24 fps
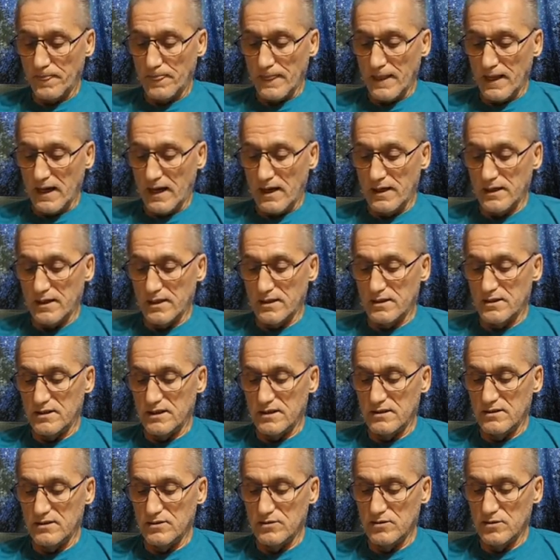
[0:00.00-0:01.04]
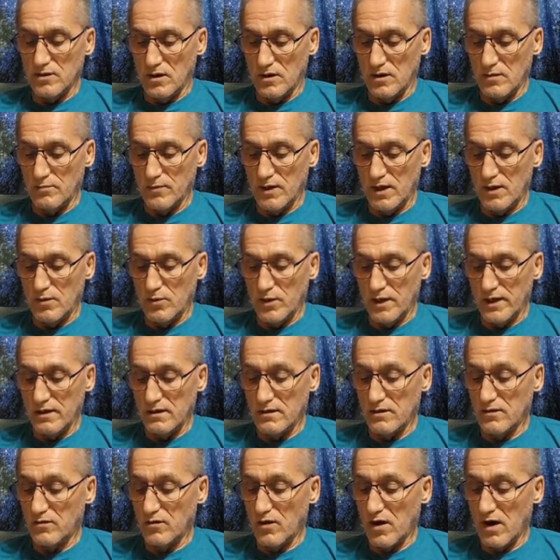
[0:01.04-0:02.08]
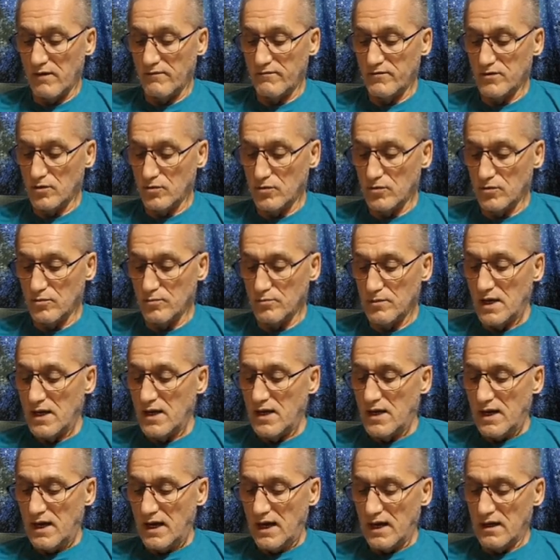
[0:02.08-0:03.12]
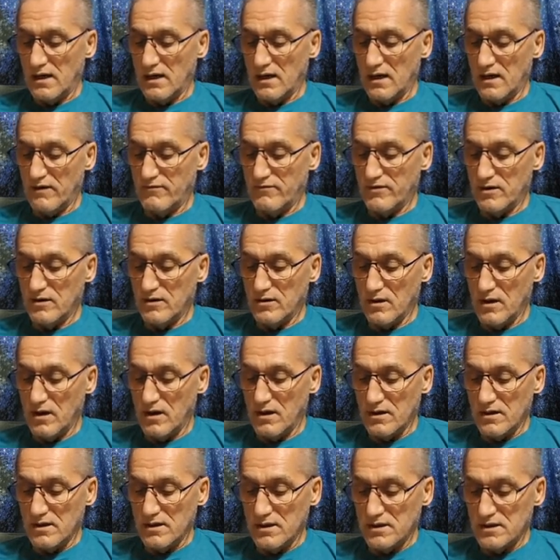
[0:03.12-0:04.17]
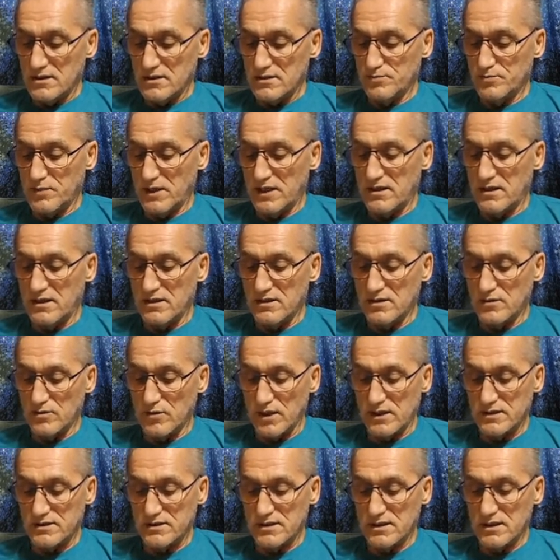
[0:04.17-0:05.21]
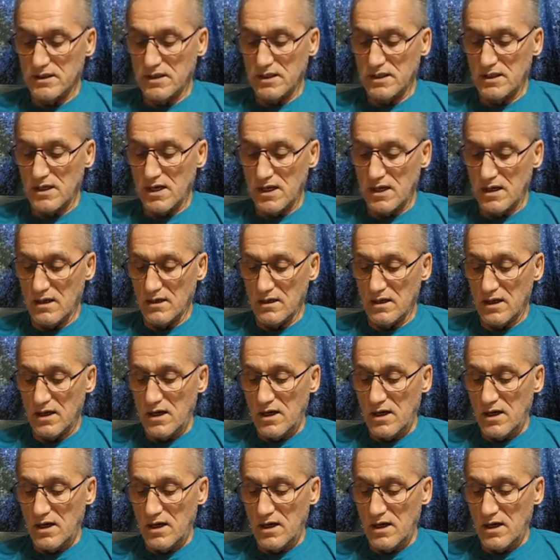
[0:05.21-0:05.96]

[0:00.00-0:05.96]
I continued on my way and arrived home at 11 o'clock, spending the rest of the day